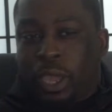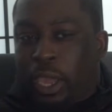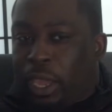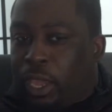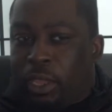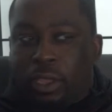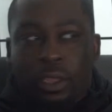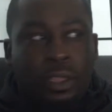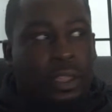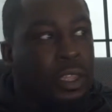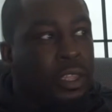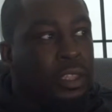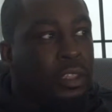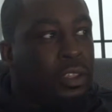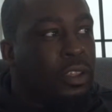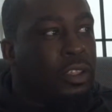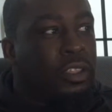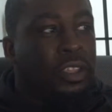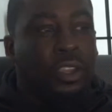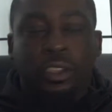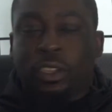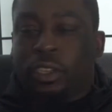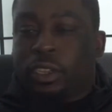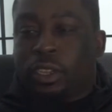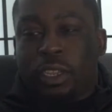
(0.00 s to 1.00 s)
I hear you. So
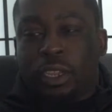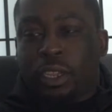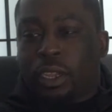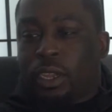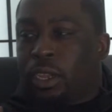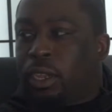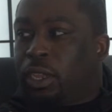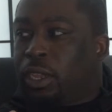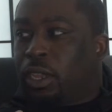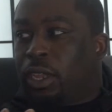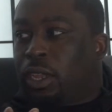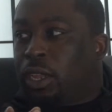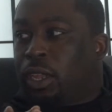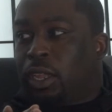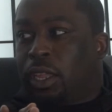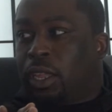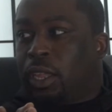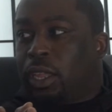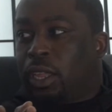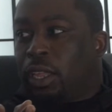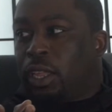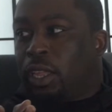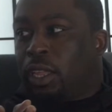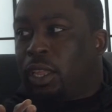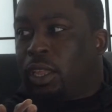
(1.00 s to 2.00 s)
there is a straight up
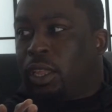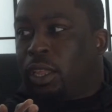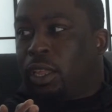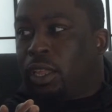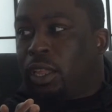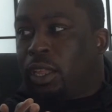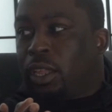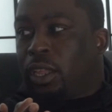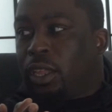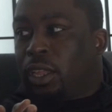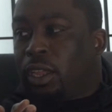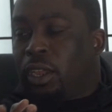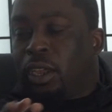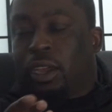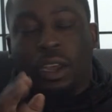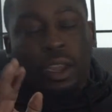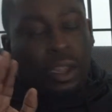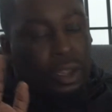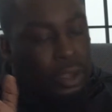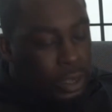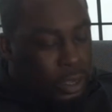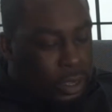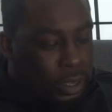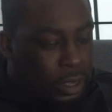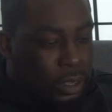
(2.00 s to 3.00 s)
trade from the Raiders, and I
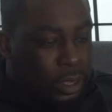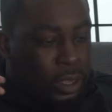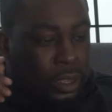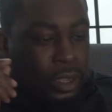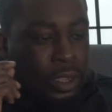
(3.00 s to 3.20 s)
got you.